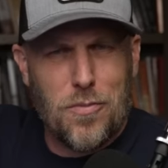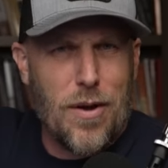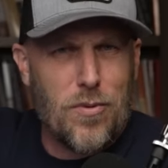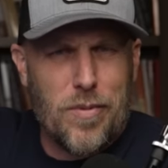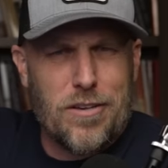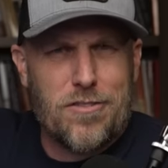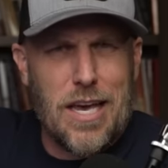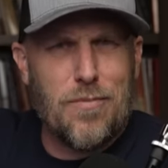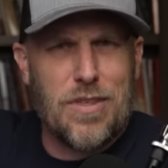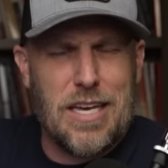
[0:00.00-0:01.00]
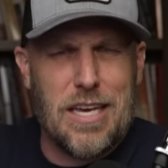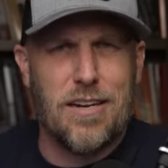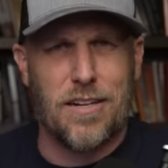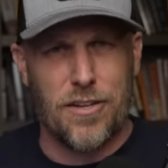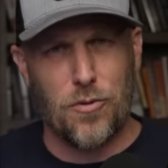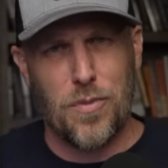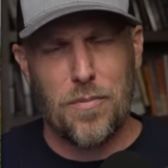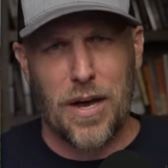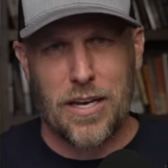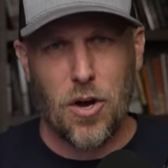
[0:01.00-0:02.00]
probably escape the heat a little bit
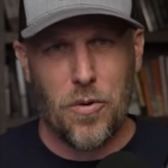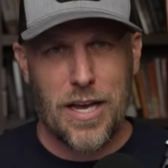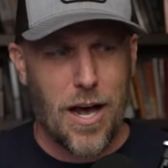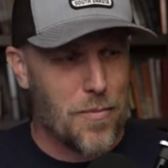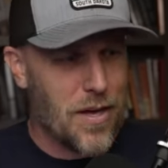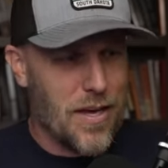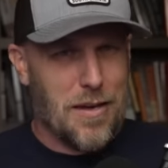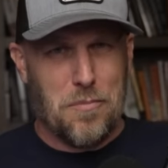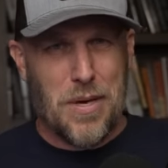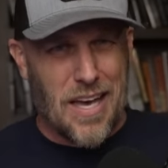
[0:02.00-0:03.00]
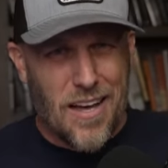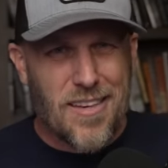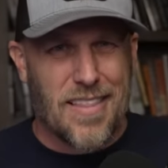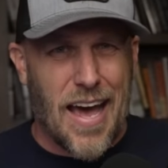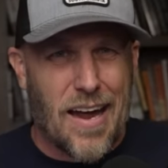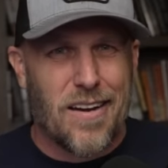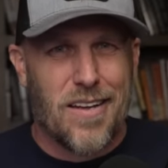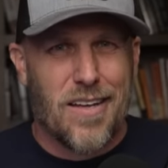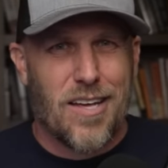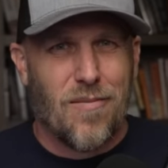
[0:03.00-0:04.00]
by going up. Because of that,
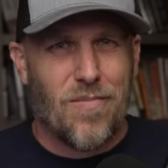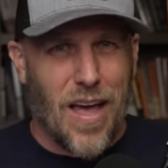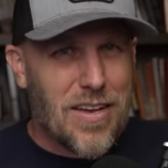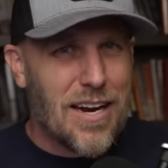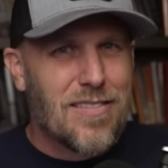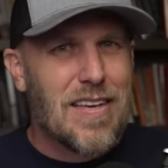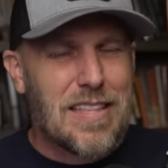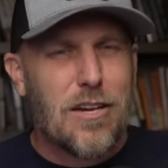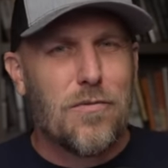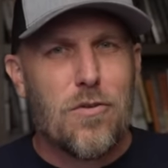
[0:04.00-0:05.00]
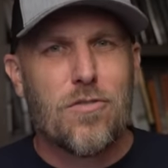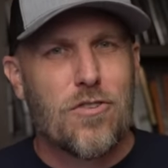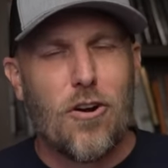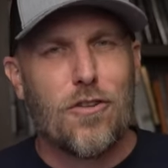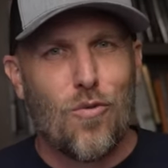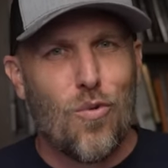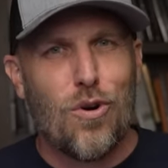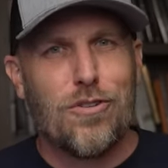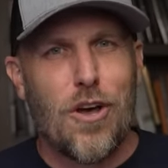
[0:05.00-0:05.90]
I've got to think that if you started the world